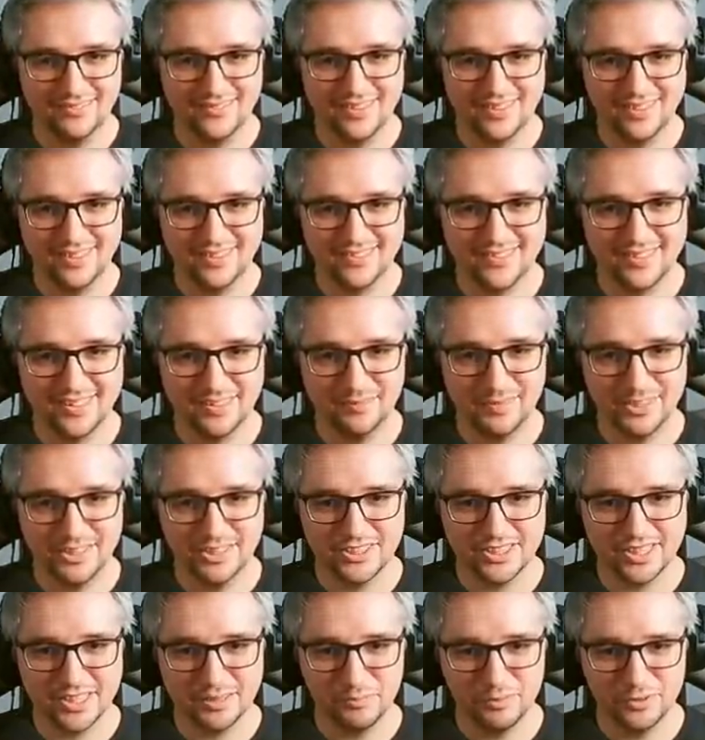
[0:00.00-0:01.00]
Please give me a
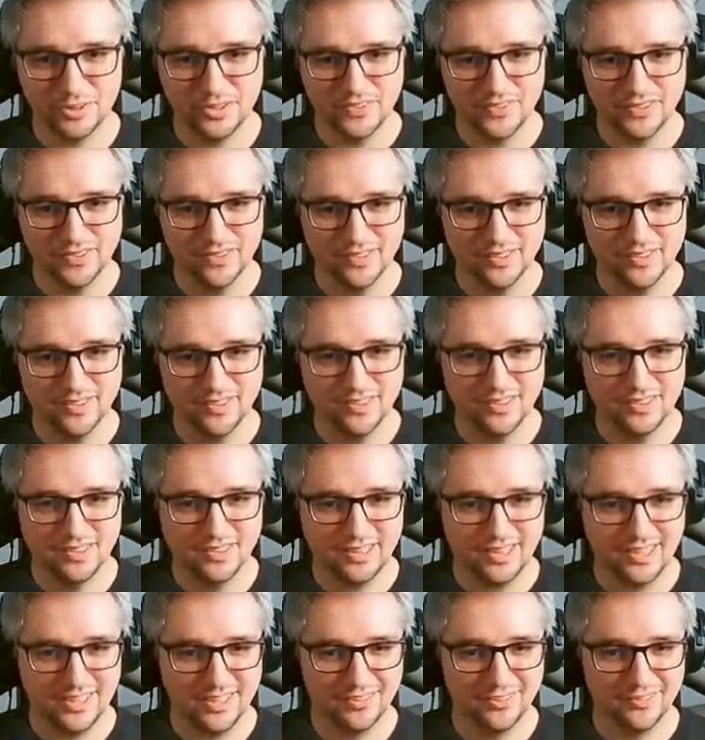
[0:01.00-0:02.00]
checkpoint.
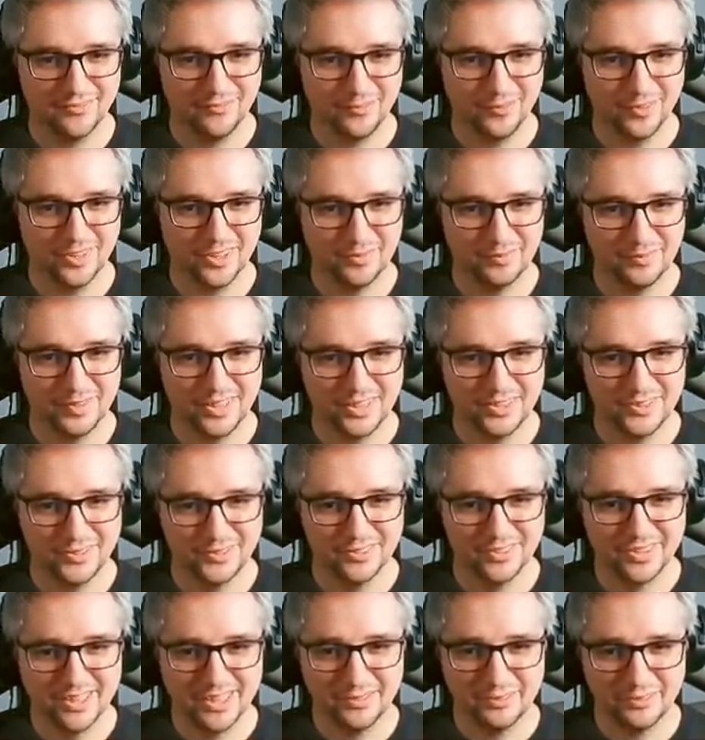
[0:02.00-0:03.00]
I don't want a
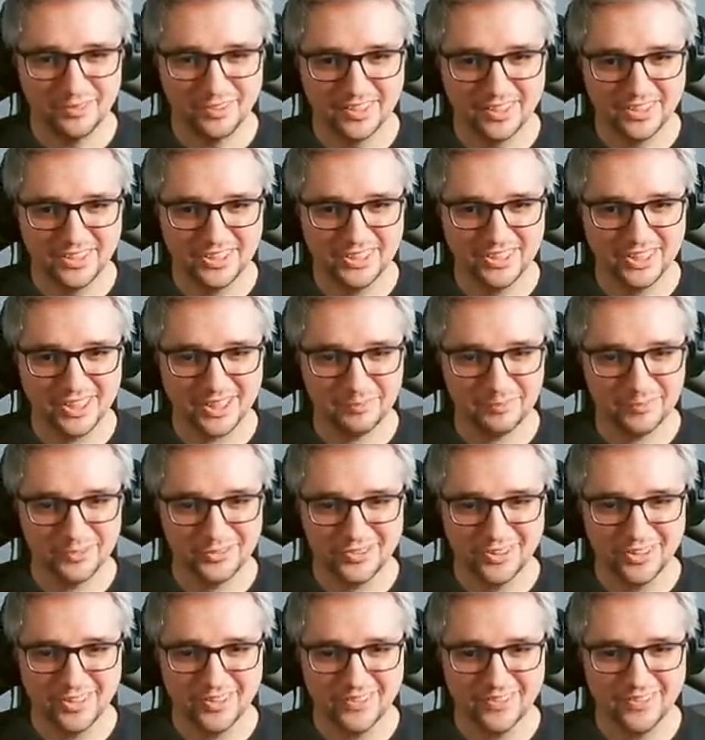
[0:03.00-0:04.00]
balloon, I want a
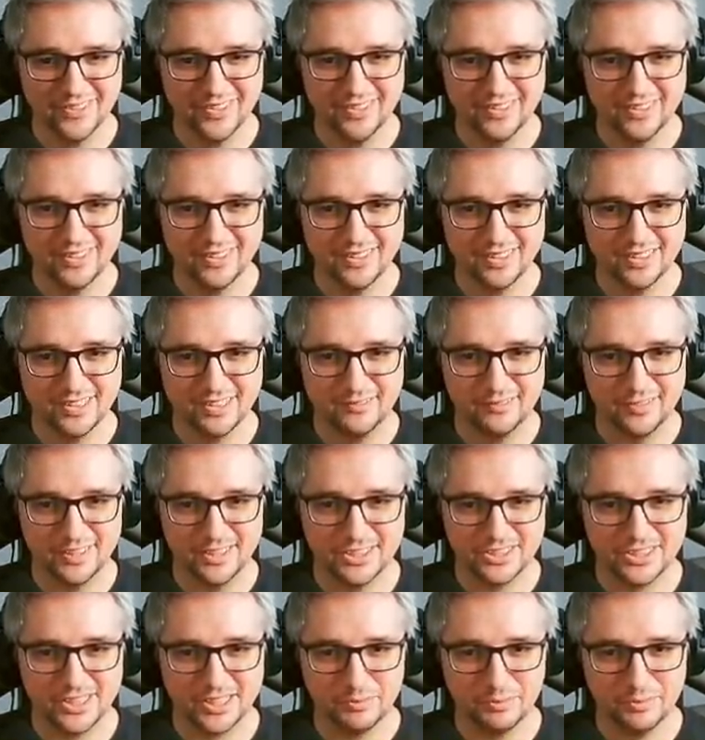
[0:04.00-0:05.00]
checkpoint. Give me
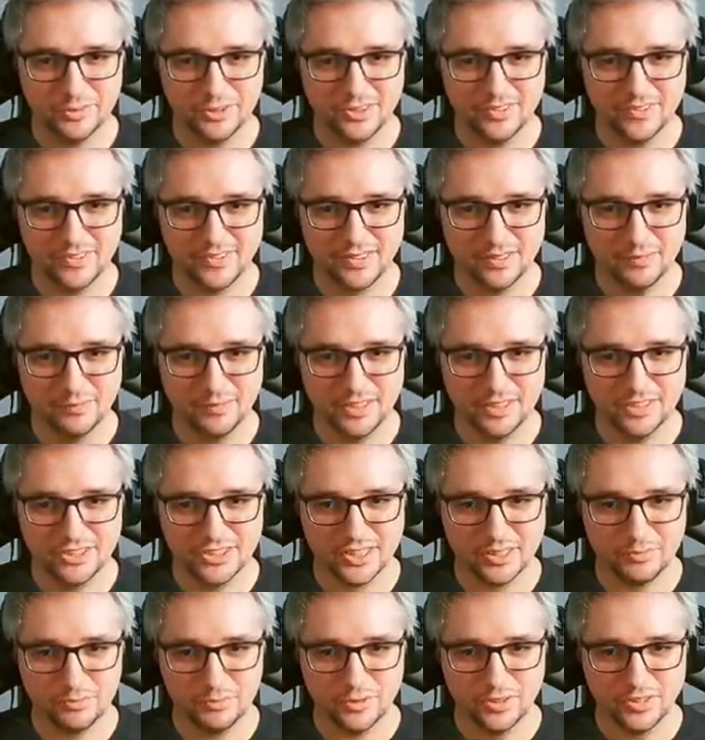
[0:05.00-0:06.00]
a checkpoint, give me a
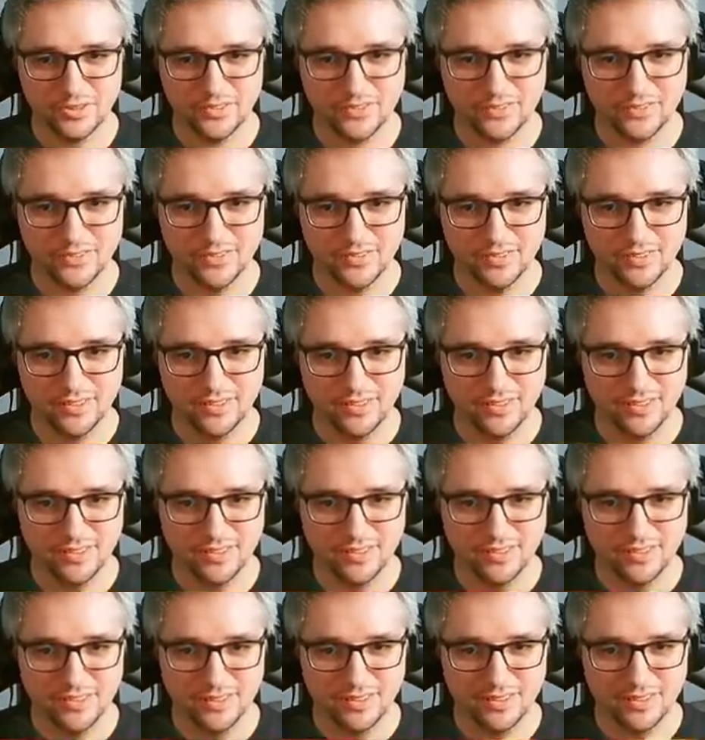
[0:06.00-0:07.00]
checkpoint.
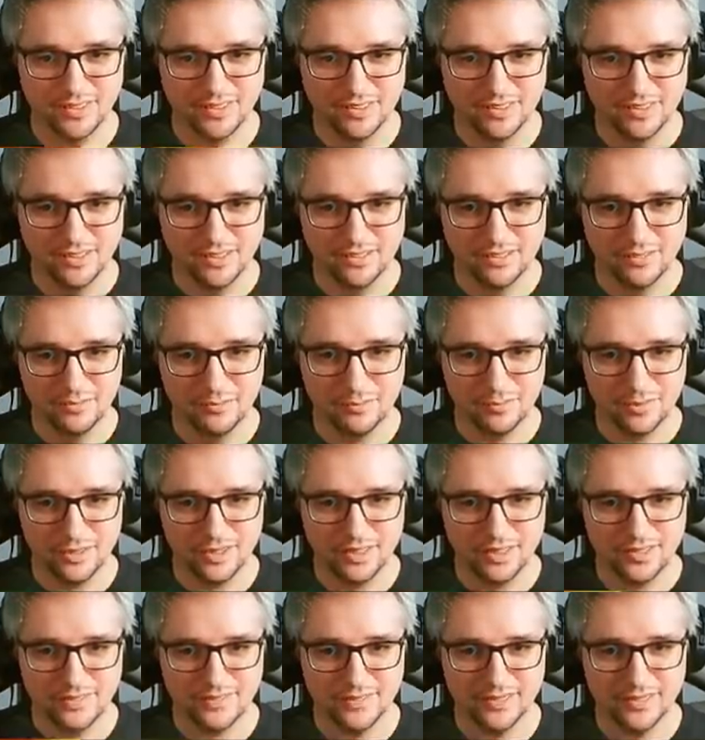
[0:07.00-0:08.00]

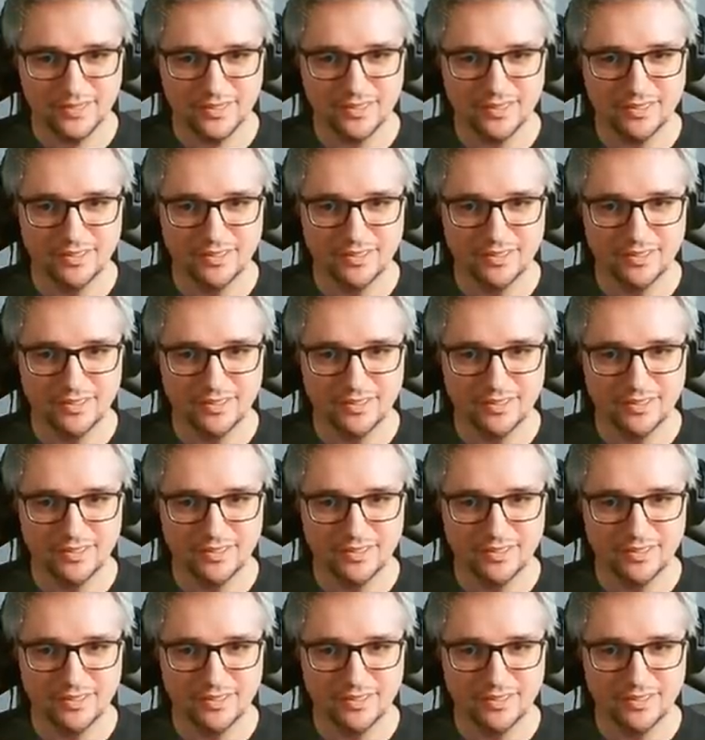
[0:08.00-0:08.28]
Please.